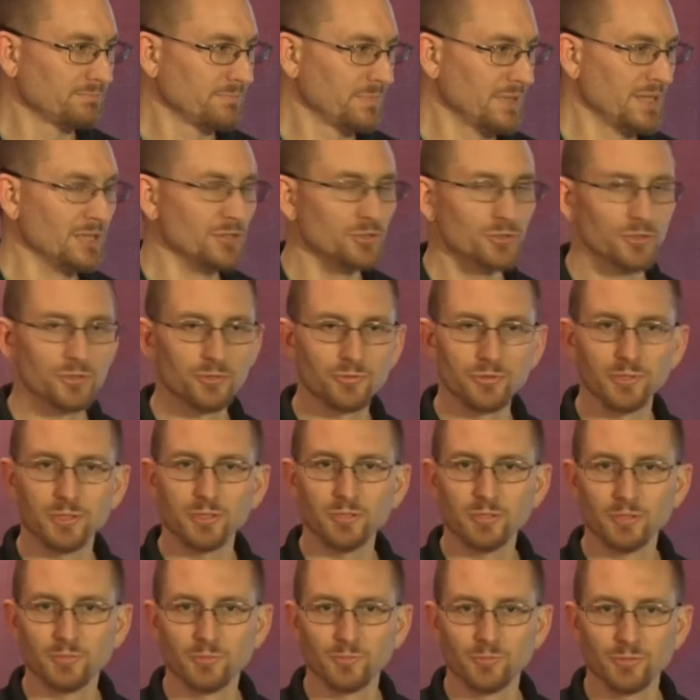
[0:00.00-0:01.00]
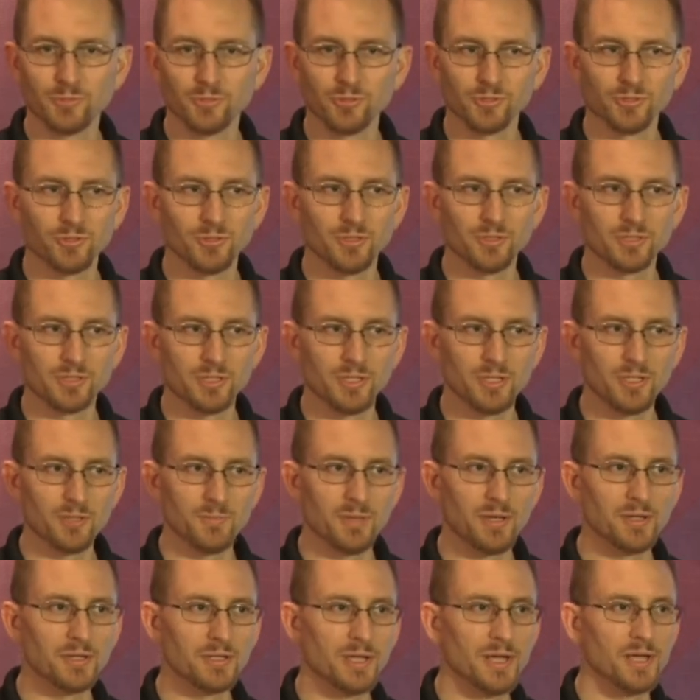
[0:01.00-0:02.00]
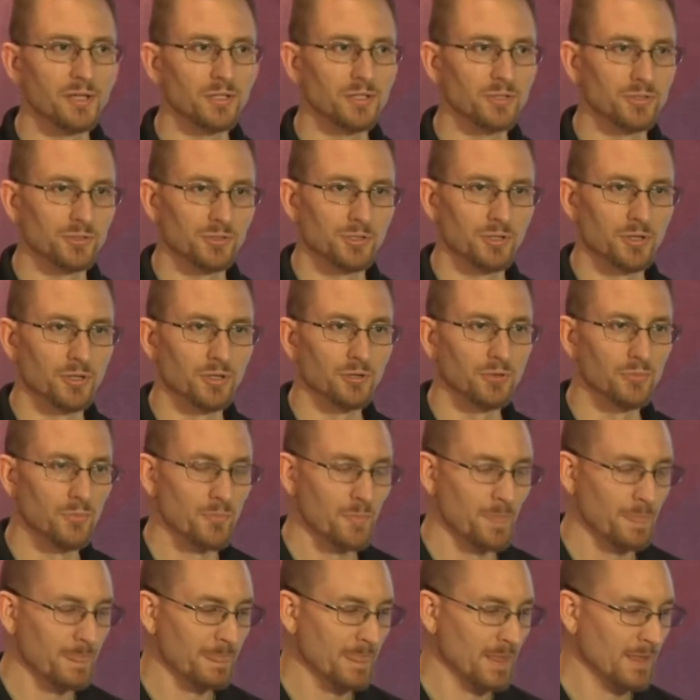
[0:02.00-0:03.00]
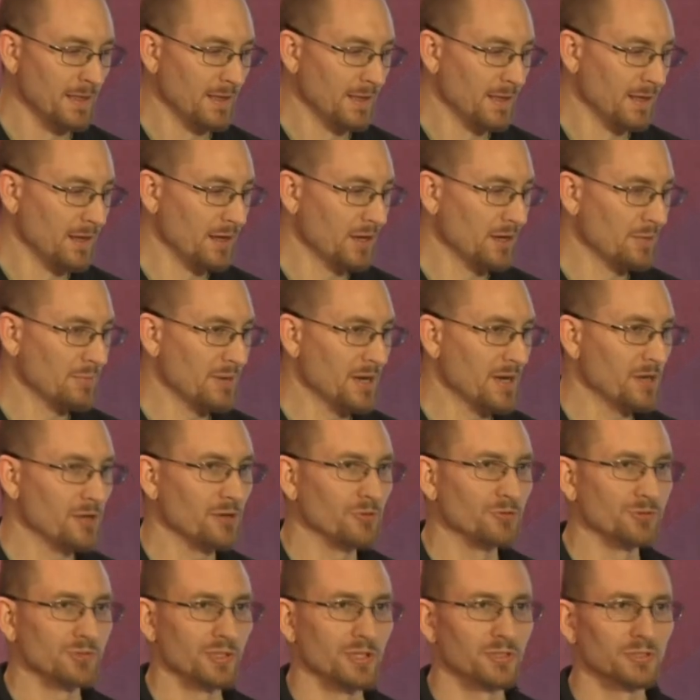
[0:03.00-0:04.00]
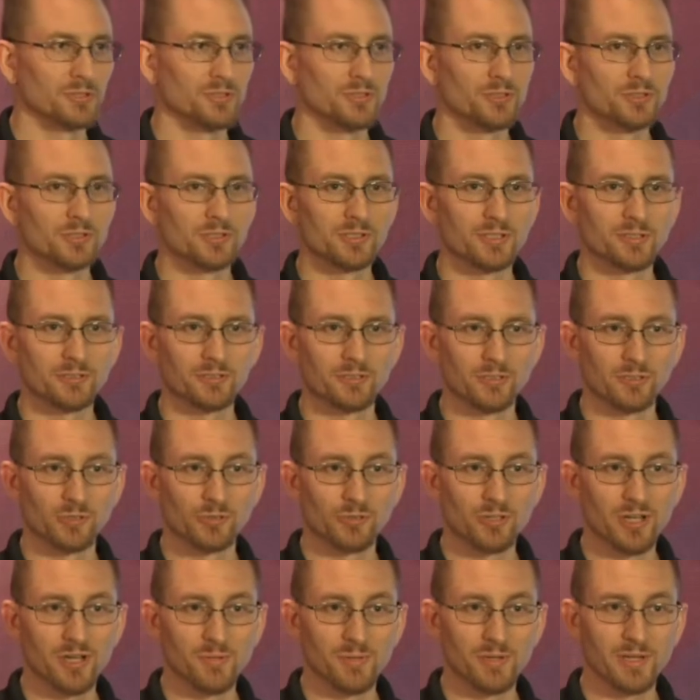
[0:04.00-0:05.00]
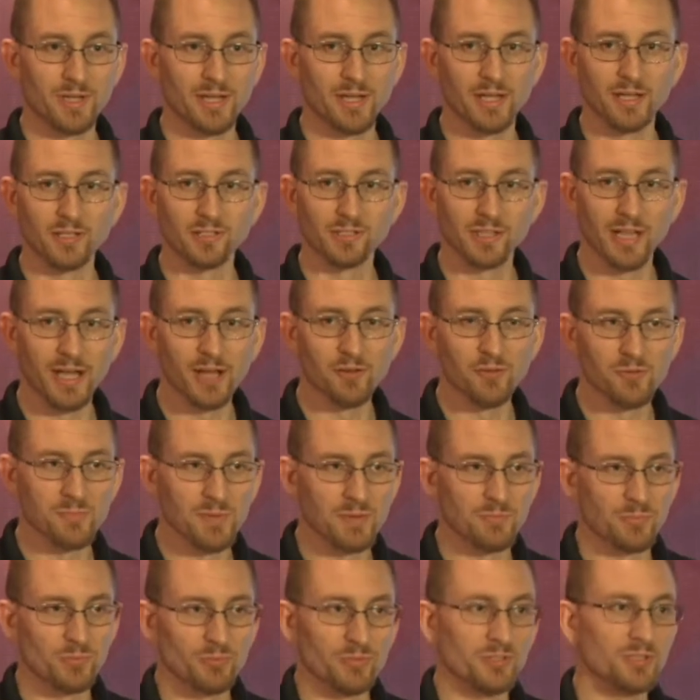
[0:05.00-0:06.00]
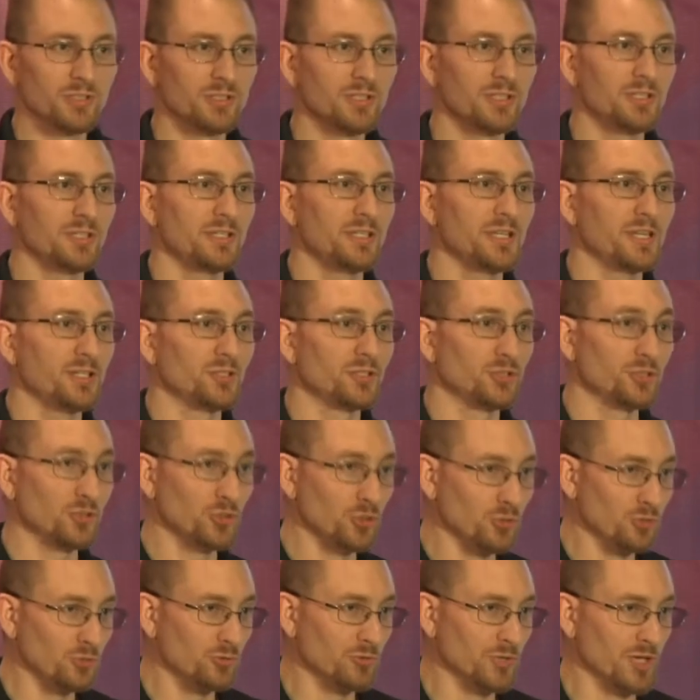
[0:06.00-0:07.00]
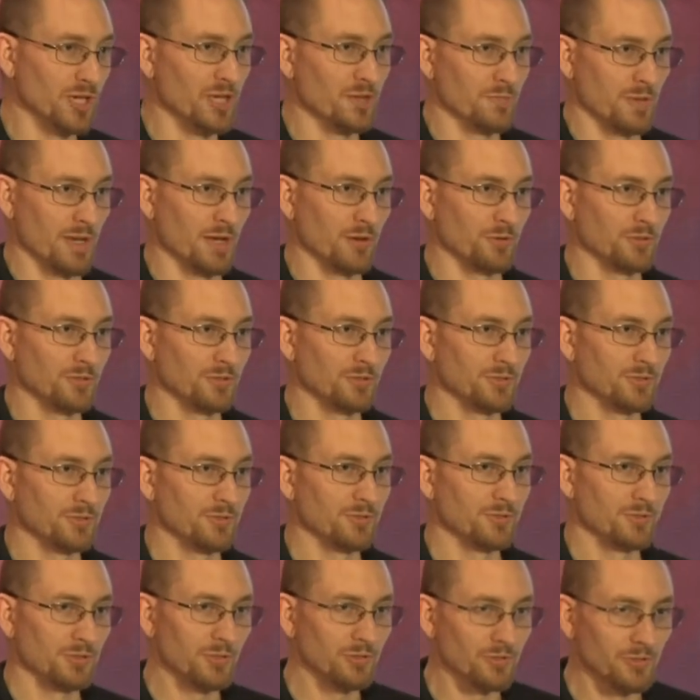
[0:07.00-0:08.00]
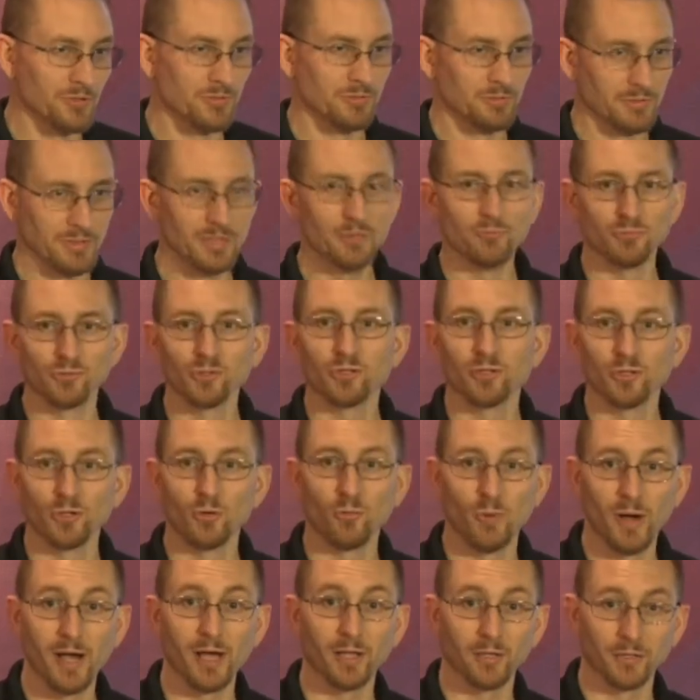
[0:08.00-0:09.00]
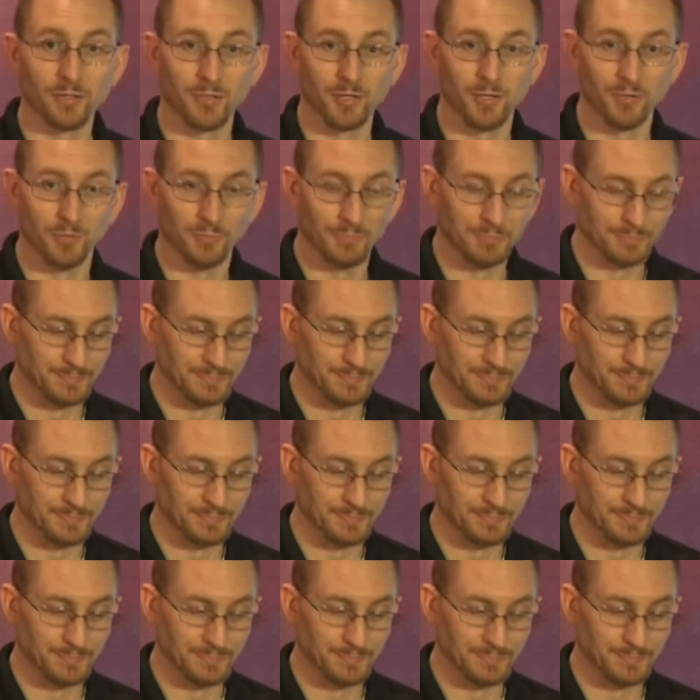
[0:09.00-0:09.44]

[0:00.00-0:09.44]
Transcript: industry, so to say, about 9 years ago. I always like to just describe it as, I remember when CDH2 came out, so it was a little while ago.